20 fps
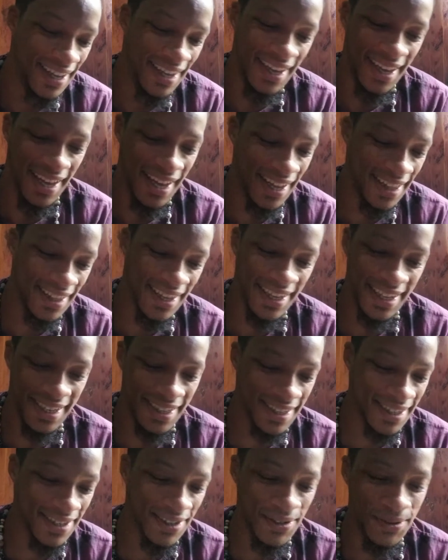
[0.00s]
I like
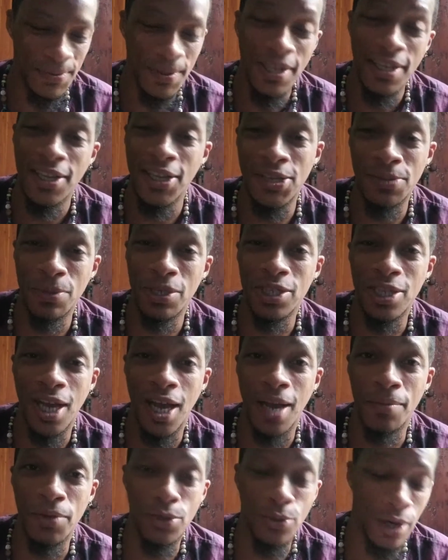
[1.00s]
it though. Gives me
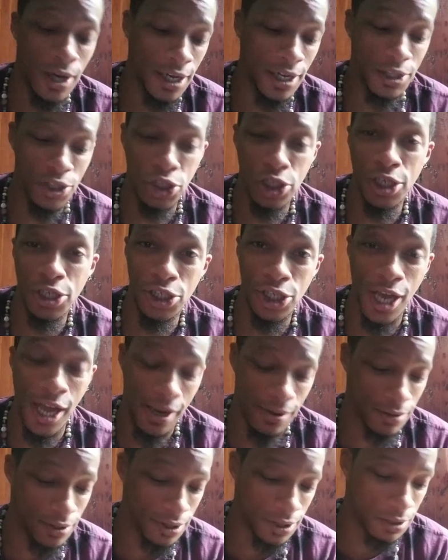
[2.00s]
time to chit chat.
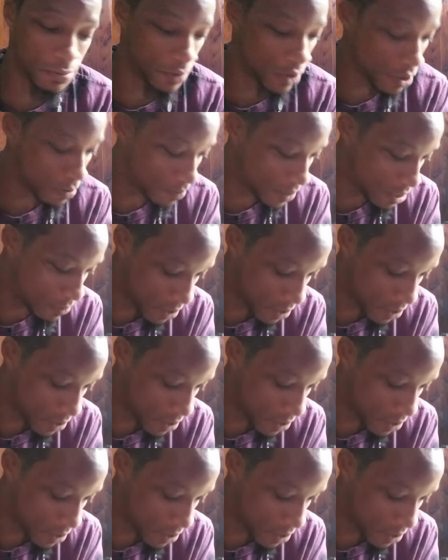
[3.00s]
Oh, there we